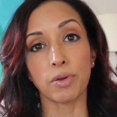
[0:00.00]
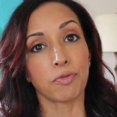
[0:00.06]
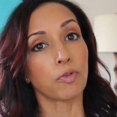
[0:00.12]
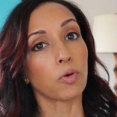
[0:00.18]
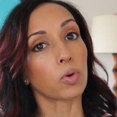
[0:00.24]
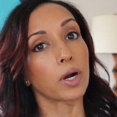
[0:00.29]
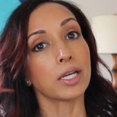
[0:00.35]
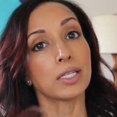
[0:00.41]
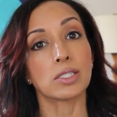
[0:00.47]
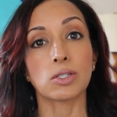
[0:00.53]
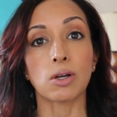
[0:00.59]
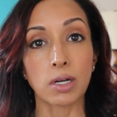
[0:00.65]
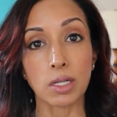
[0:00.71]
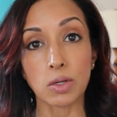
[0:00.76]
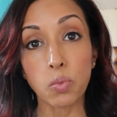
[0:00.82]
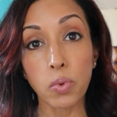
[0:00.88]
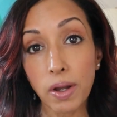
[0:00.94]
before I
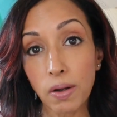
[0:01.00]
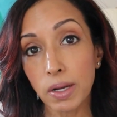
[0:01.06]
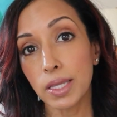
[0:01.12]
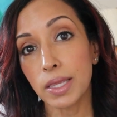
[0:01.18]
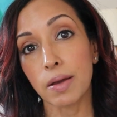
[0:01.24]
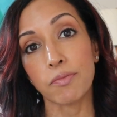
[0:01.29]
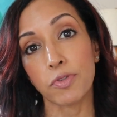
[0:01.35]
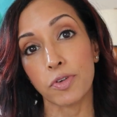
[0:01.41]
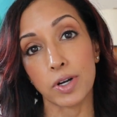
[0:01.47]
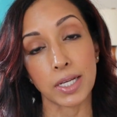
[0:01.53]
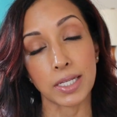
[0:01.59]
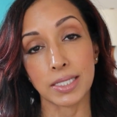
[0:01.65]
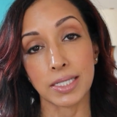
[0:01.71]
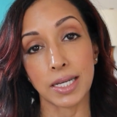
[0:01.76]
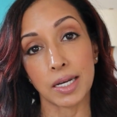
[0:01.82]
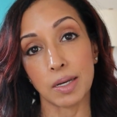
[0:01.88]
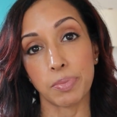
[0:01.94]
started wearing them for an
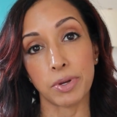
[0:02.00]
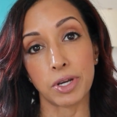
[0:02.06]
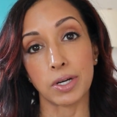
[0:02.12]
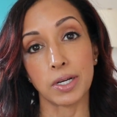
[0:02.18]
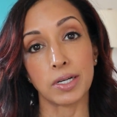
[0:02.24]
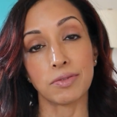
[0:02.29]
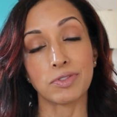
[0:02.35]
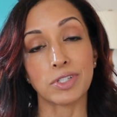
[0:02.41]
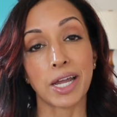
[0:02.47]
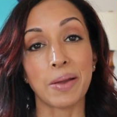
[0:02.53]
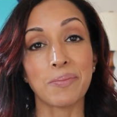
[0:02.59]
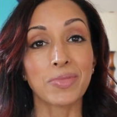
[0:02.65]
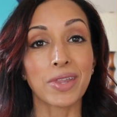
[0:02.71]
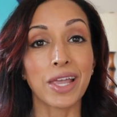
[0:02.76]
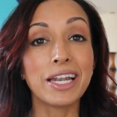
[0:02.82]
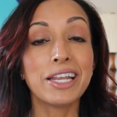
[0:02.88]
extended period of time?